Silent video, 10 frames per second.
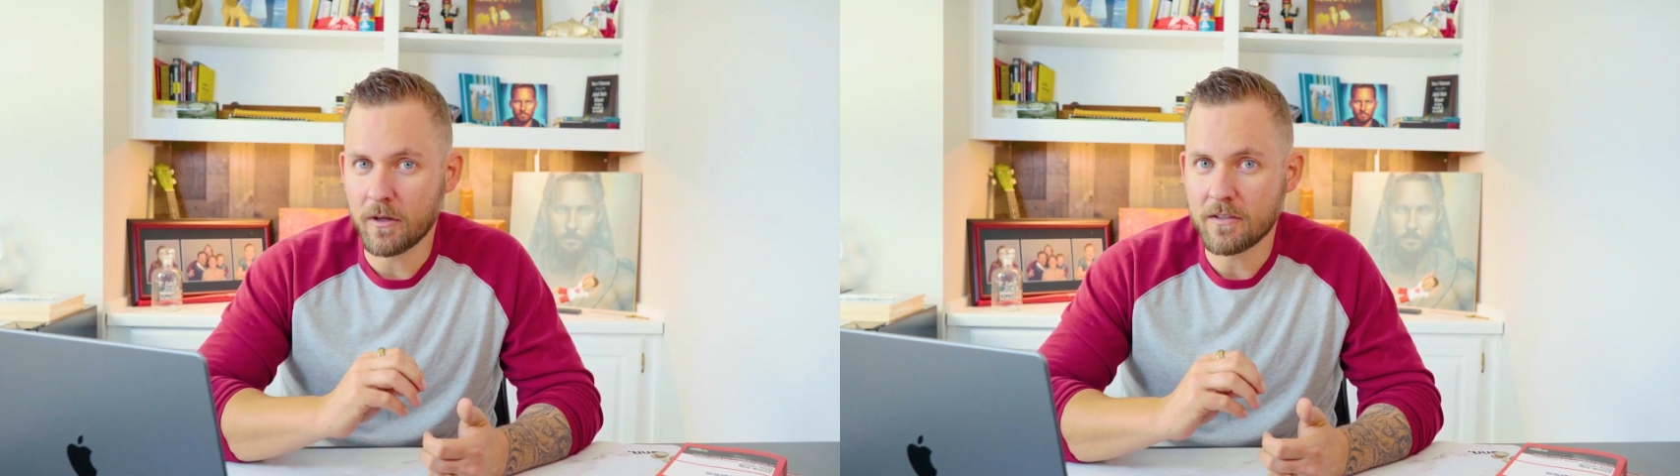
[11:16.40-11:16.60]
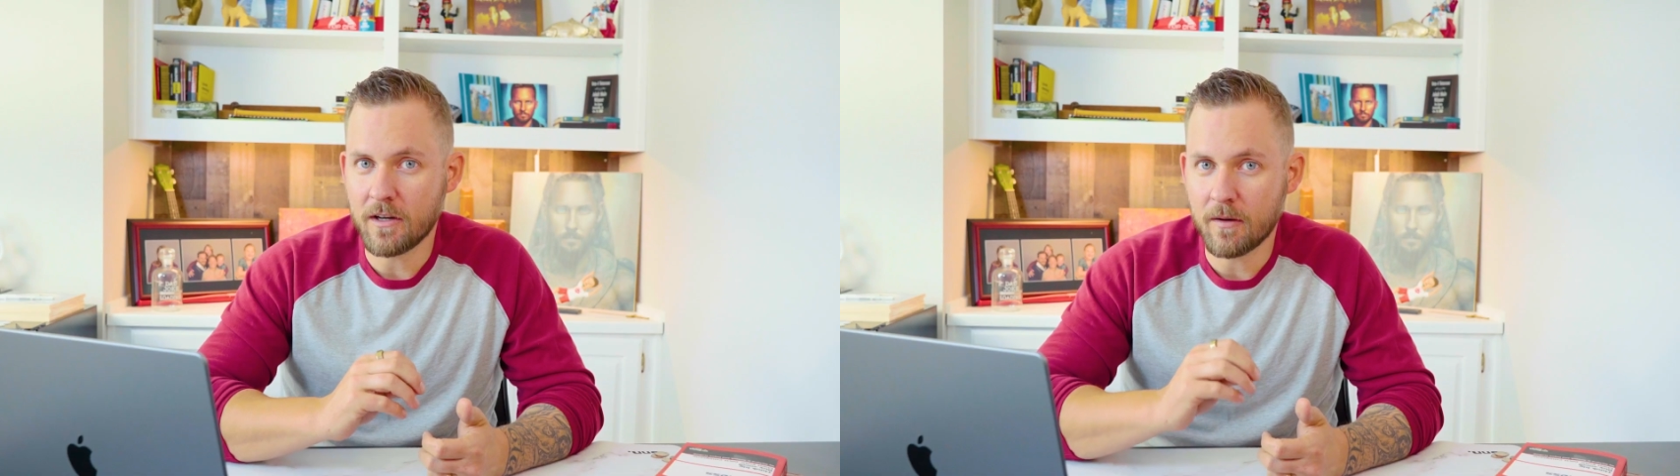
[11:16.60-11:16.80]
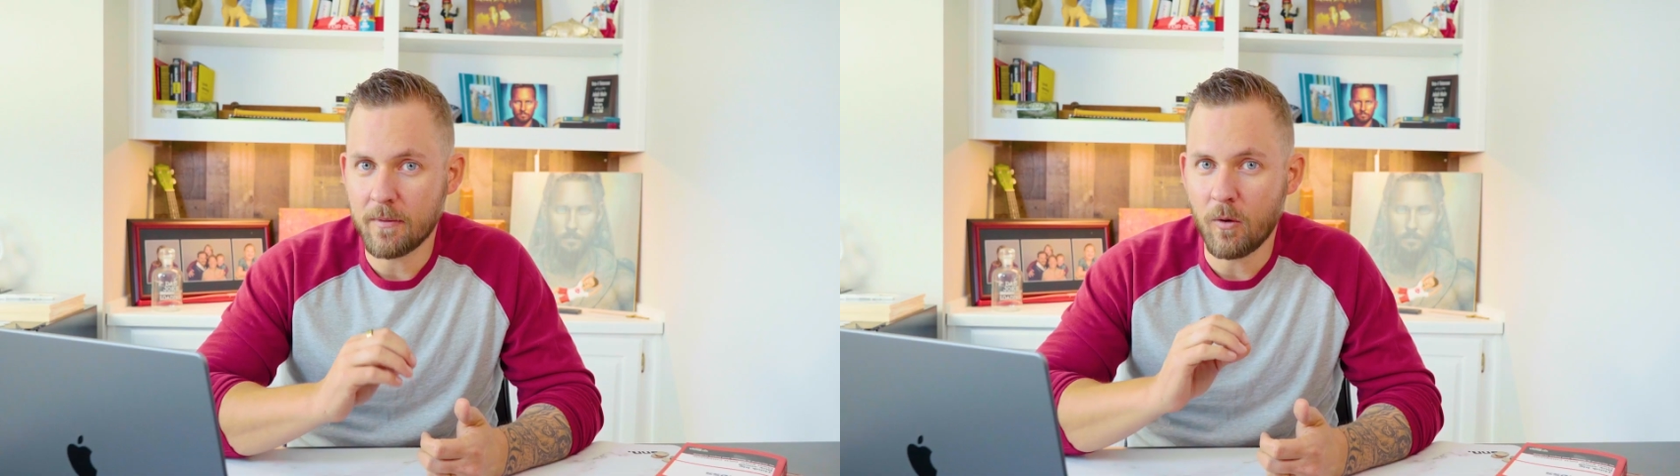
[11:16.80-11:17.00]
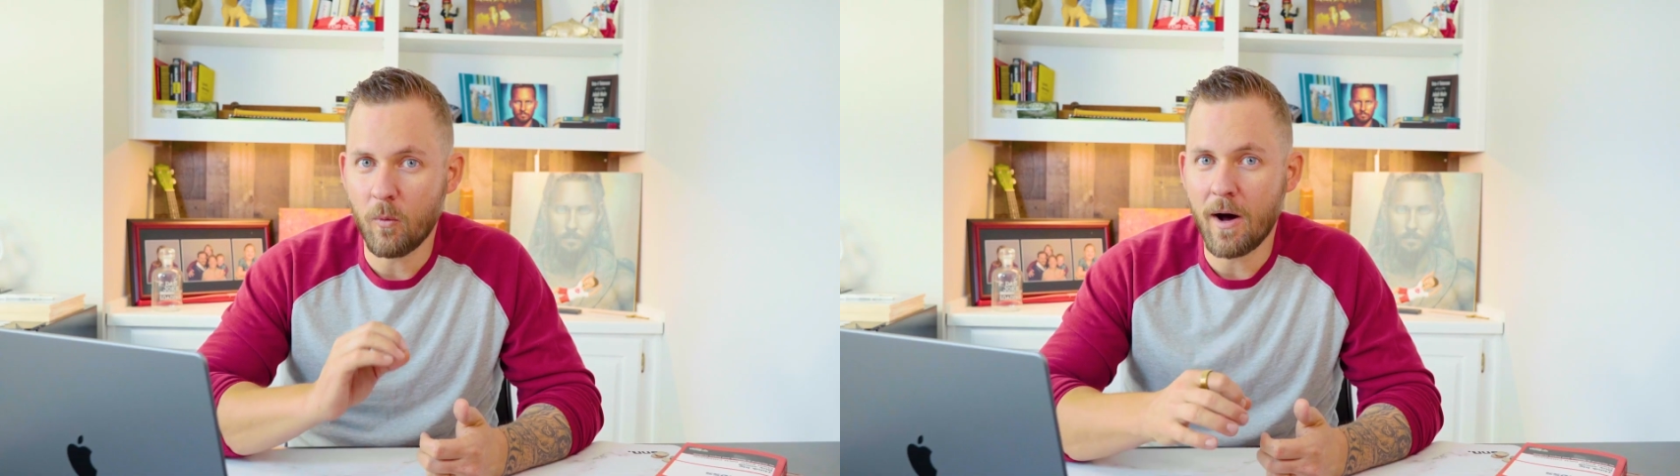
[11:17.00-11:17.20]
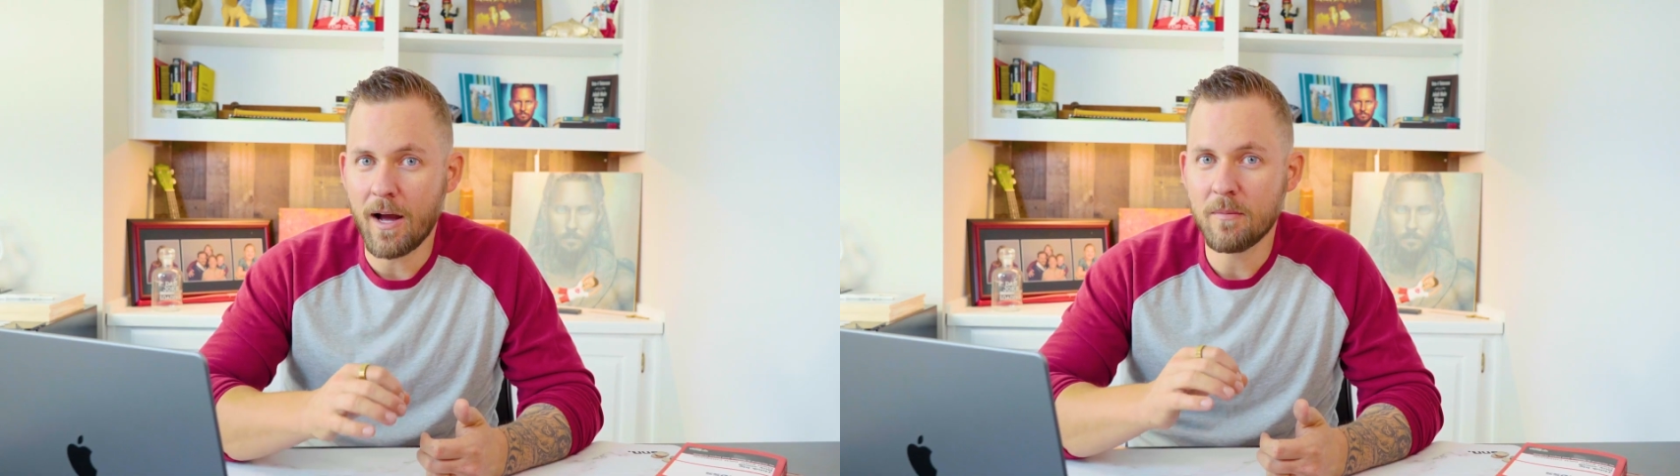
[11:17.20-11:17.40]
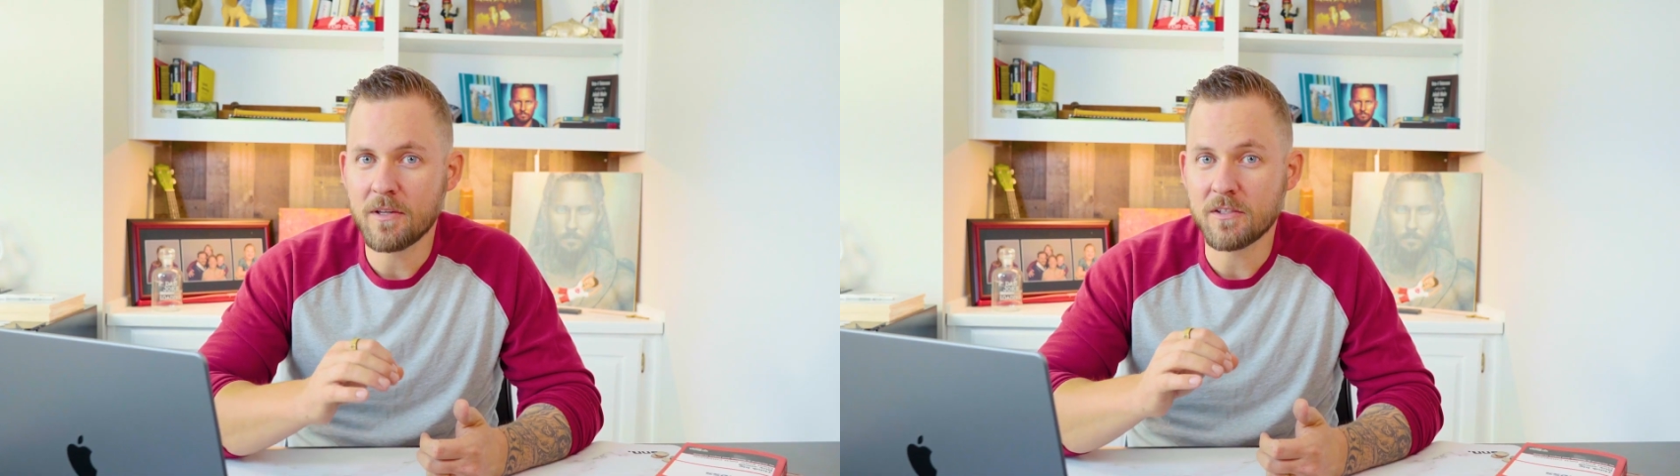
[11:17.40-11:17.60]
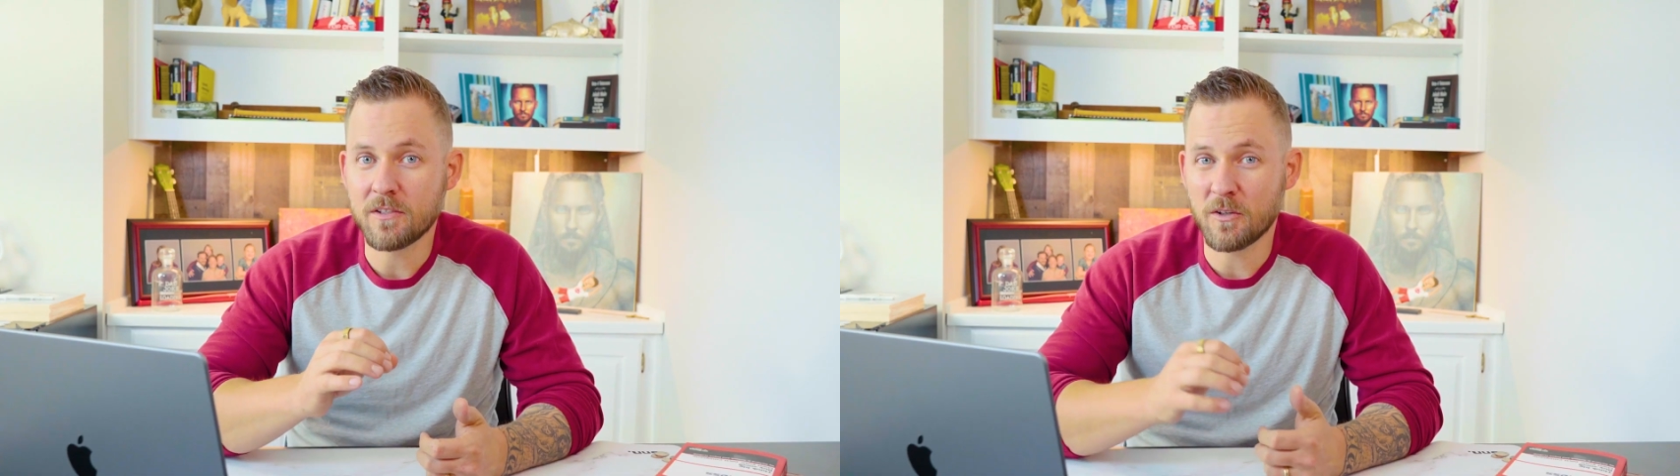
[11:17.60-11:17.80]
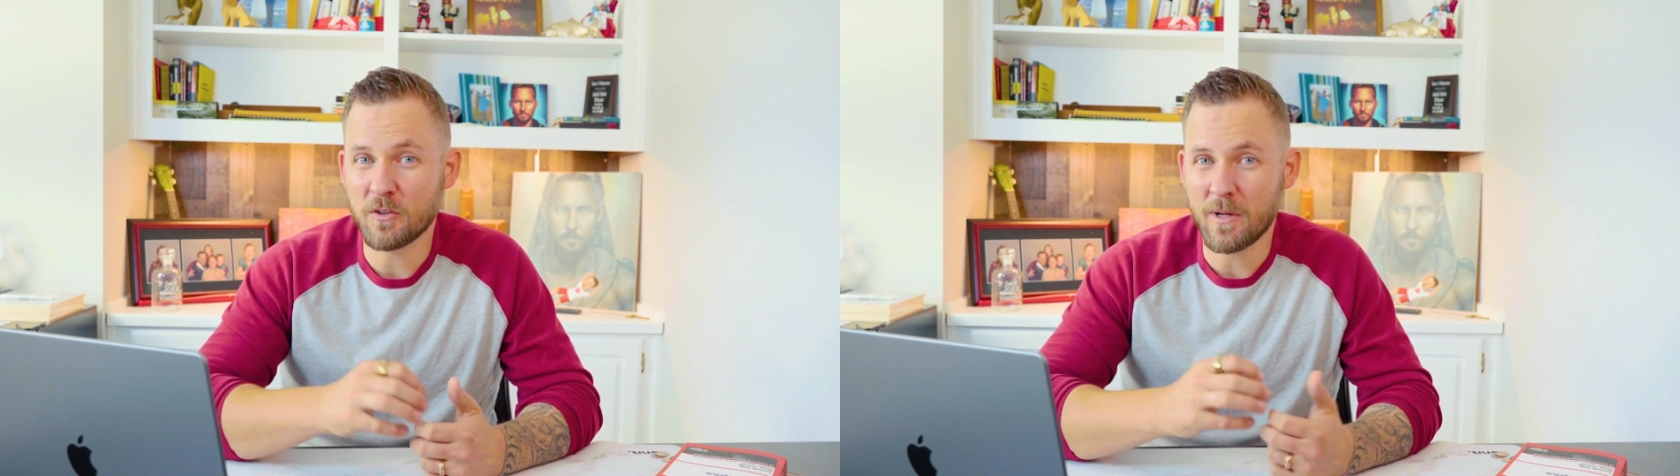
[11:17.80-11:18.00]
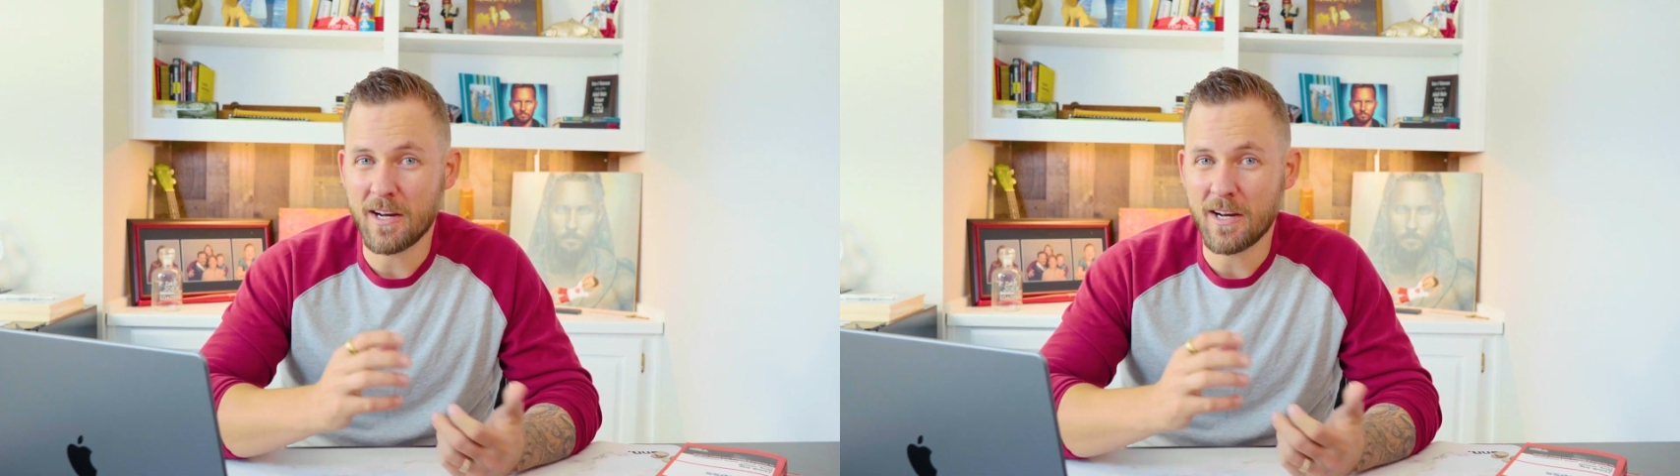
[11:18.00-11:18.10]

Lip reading: going to talk about why business owners would